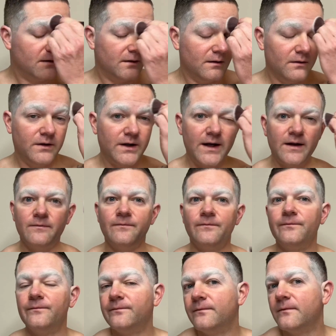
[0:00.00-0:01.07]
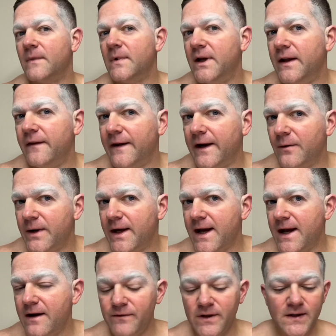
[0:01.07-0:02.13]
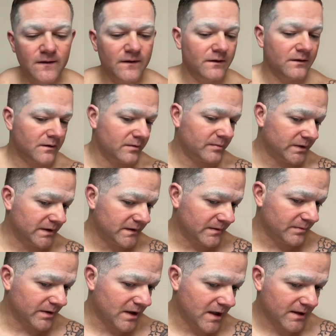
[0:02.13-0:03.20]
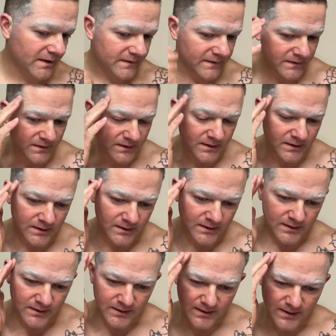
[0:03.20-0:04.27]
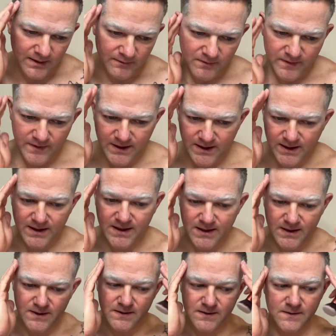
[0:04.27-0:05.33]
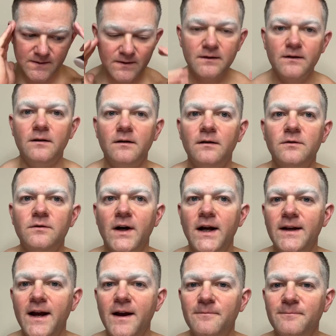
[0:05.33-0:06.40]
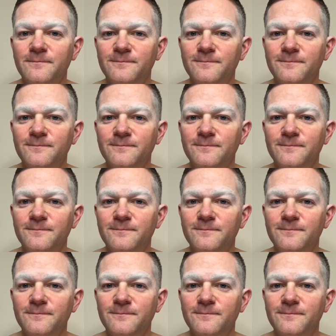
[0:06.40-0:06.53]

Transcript: Okay, and there we have it, completely blocked. Everything is dried down.